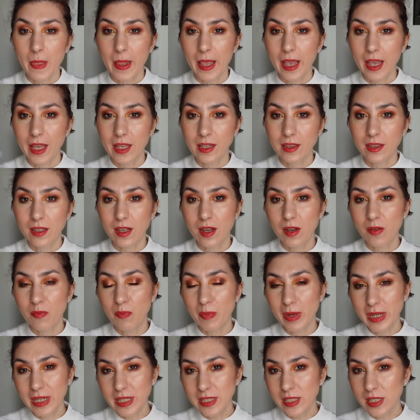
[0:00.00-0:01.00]
and
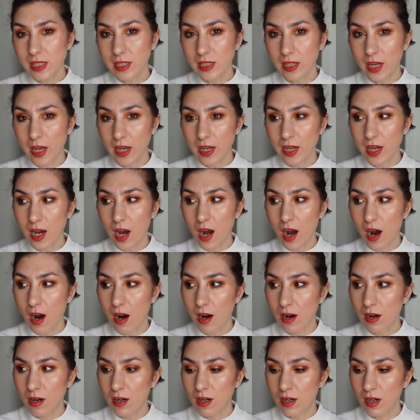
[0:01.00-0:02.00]
Melissa and I
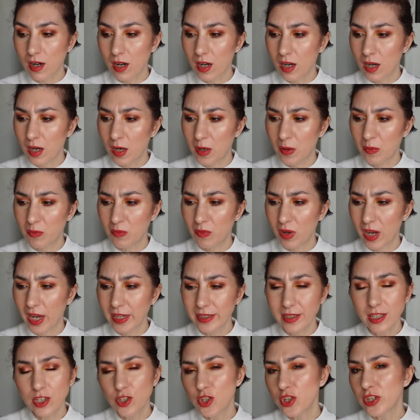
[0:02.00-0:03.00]
are, um, I
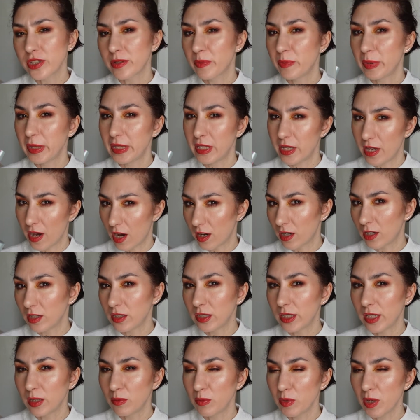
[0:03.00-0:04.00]
think she's a bit younger
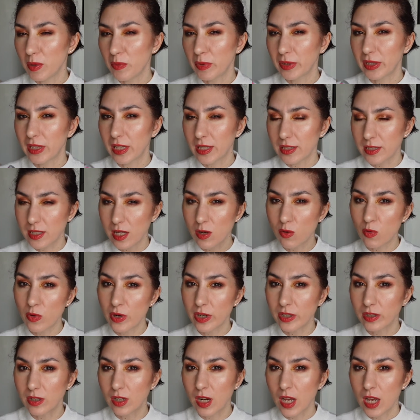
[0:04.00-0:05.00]
than me, but let's say
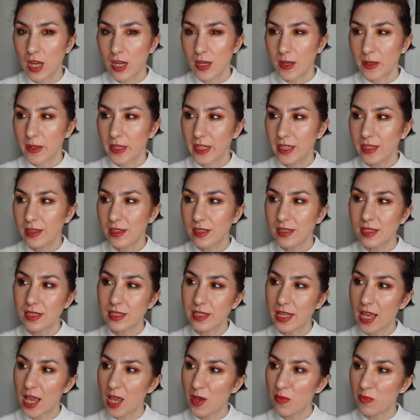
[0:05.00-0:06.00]
we're in the
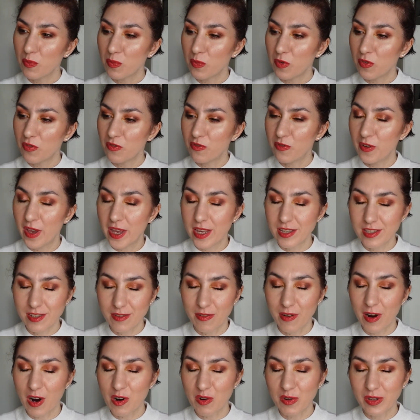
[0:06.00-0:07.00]
same phase
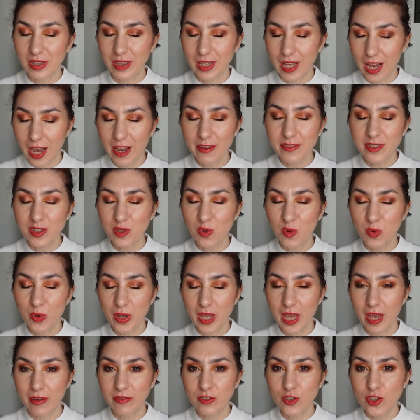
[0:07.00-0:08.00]
of our lives. We have